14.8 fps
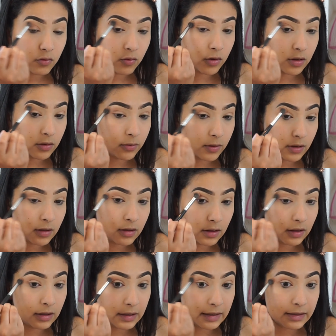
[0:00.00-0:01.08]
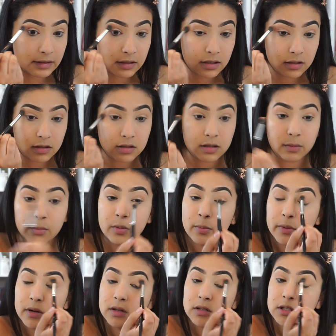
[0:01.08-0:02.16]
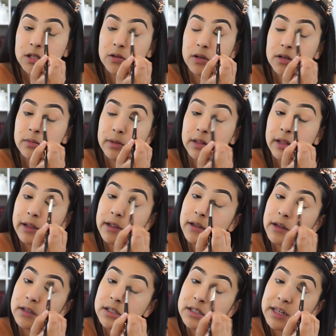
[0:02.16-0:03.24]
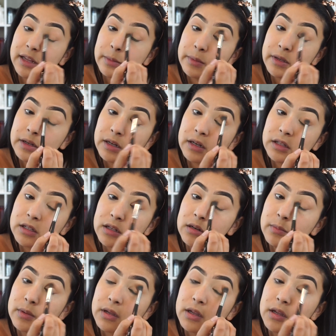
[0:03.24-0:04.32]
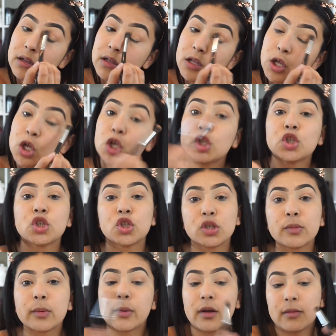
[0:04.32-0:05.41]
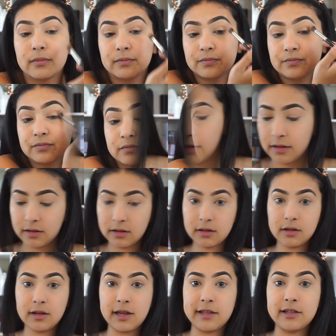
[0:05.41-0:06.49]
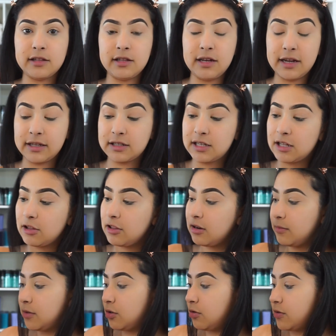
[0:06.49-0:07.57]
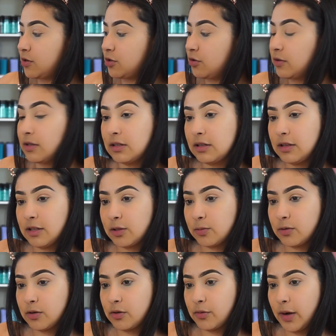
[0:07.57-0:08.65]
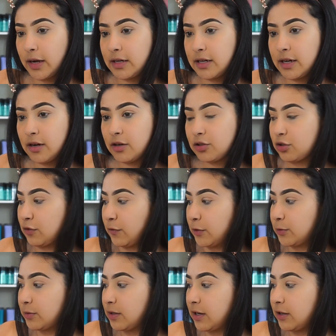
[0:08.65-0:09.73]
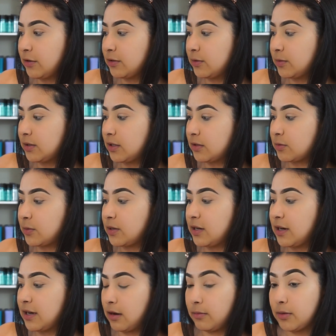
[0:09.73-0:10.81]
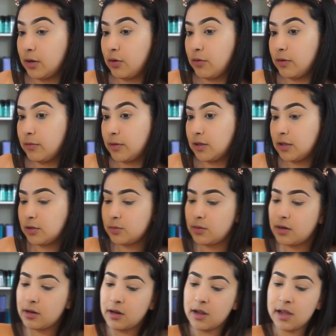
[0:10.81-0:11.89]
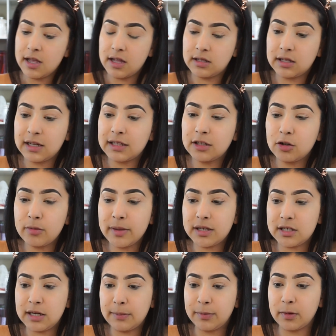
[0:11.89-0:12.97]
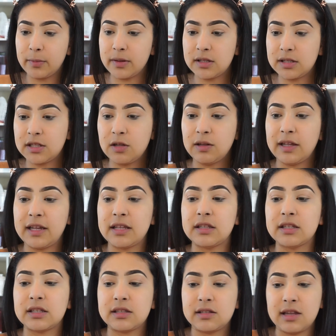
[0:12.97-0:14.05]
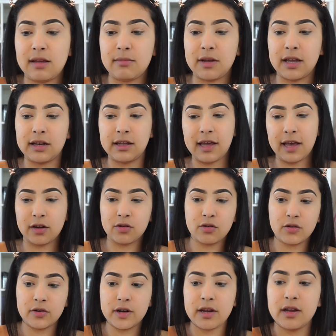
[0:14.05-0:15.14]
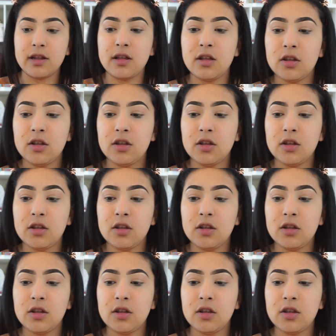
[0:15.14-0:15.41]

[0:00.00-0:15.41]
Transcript: Really, really easy and simple, but it's still going to be like a statement and it's going to be super bomb. And then the next color that I'm going to go into is this one right here. So the first one that I used was this one, and now I'm going to go in with this one. It's like a little bit deeper, but still like in the same kind of category.